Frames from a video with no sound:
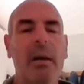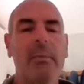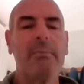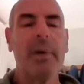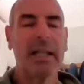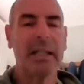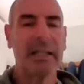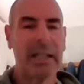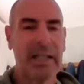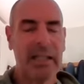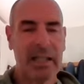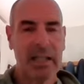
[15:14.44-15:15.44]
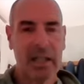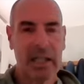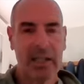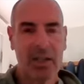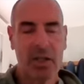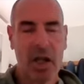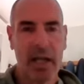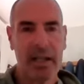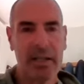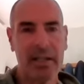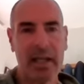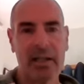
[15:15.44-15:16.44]
but it
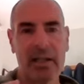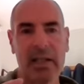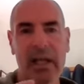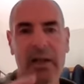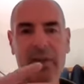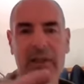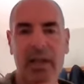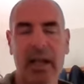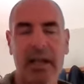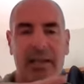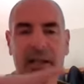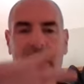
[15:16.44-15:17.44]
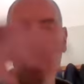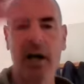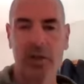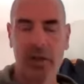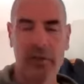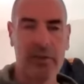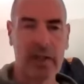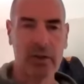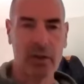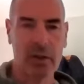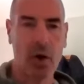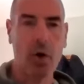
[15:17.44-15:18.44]
doesn't have as large an effect
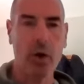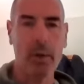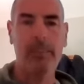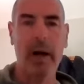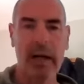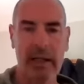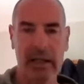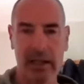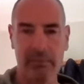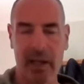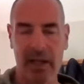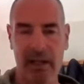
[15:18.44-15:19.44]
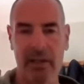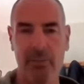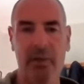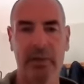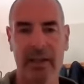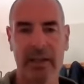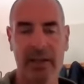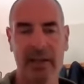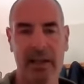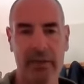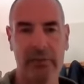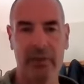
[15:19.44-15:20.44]
on the whole body in my experience
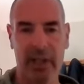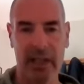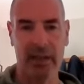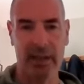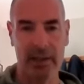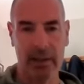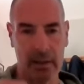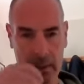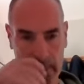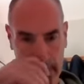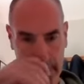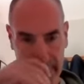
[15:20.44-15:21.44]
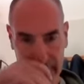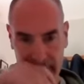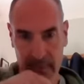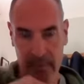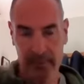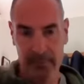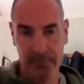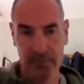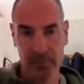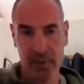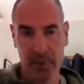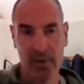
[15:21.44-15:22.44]
as liver 8 does.
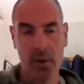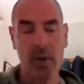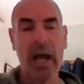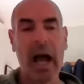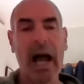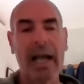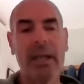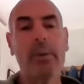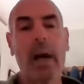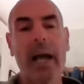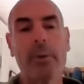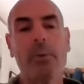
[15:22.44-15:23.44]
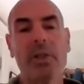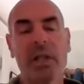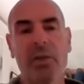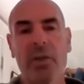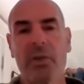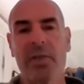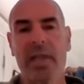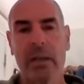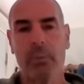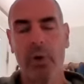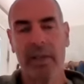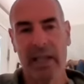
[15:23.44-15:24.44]
So I would tend to use that
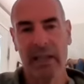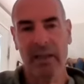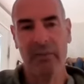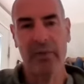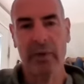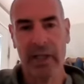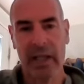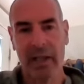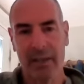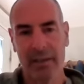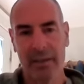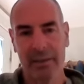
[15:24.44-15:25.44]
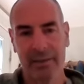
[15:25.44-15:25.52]
point at the very end.